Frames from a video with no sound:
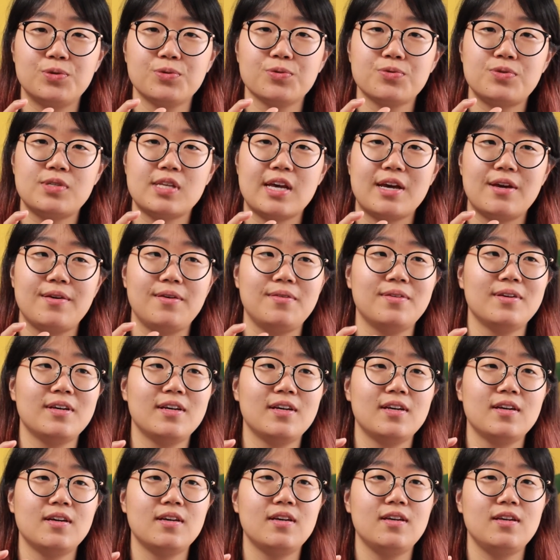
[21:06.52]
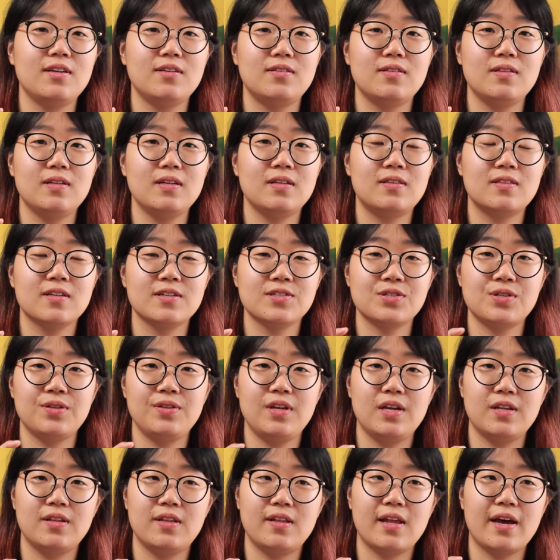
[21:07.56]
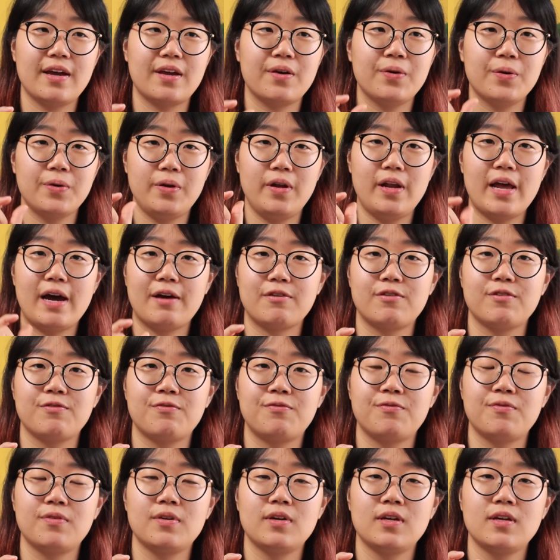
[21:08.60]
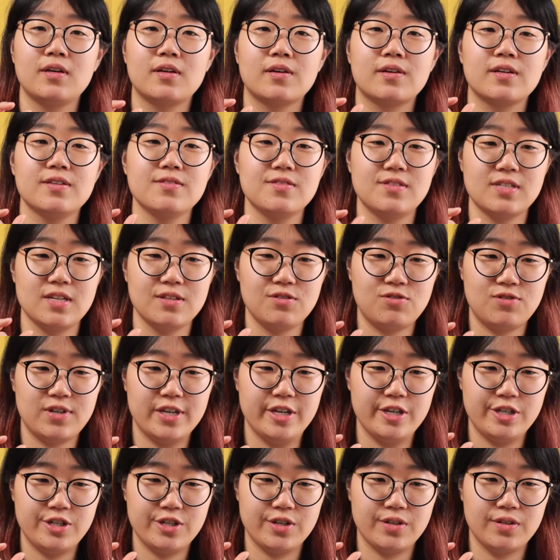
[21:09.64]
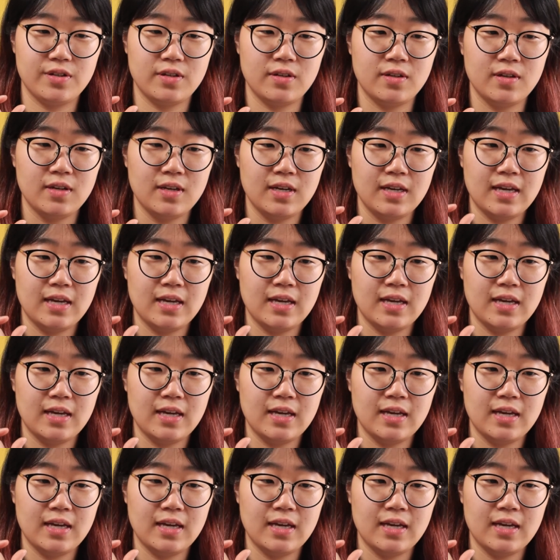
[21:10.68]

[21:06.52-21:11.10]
so it doesn't need like a whole lot of concentration.